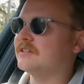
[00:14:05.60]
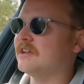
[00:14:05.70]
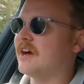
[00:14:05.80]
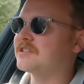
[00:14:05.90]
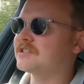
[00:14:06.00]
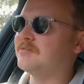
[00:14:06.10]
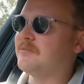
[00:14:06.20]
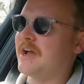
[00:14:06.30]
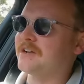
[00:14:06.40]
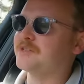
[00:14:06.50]
largely
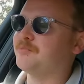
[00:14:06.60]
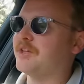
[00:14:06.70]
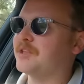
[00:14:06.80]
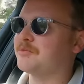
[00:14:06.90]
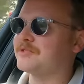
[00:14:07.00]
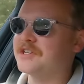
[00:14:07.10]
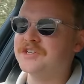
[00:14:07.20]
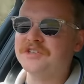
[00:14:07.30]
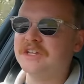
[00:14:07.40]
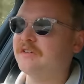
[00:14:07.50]
matched by the
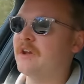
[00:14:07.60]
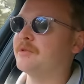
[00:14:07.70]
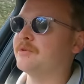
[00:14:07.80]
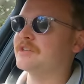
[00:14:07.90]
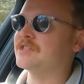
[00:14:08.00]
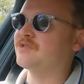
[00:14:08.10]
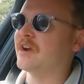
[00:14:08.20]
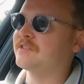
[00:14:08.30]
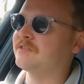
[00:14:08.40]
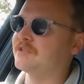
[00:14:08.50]
precision that you're able to
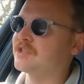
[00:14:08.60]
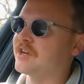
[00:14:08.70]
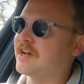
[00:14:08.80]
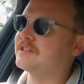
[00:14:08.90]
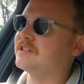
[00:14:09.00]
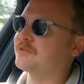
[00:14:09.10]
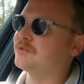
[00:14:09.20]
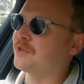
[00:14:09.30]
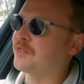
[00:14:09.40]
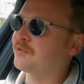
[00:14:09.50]
extract from the chassis through the